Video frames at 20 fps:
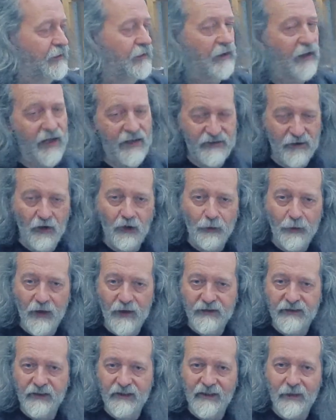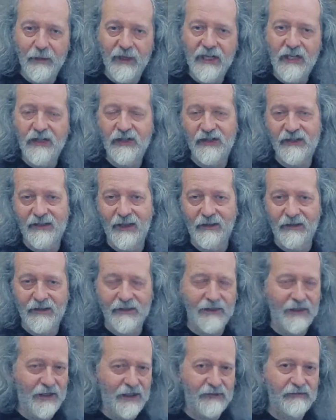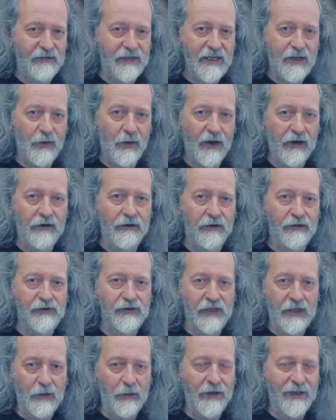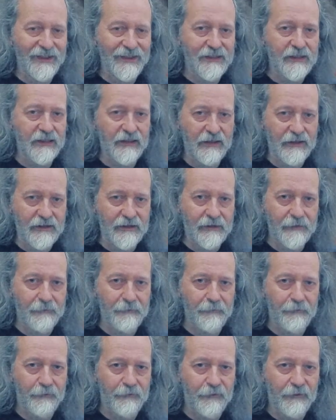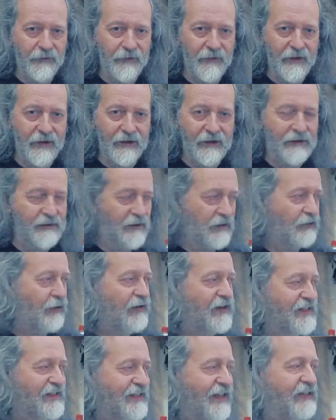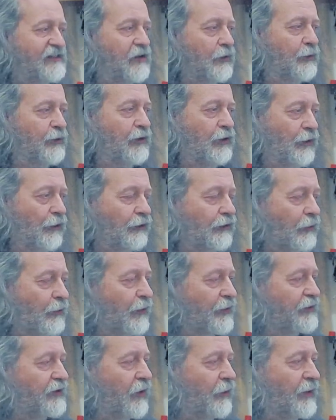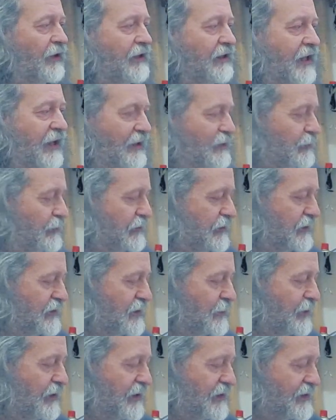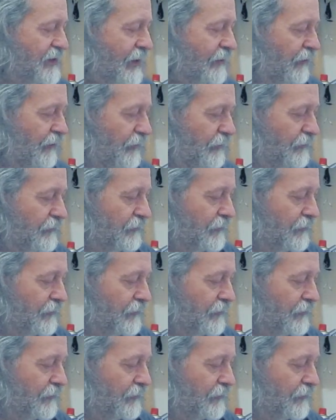It's almost a diminished sound, isn't it? It's really quite crunchy, quite dissonant. It's a great setup chord for what's coming next, which is the B7.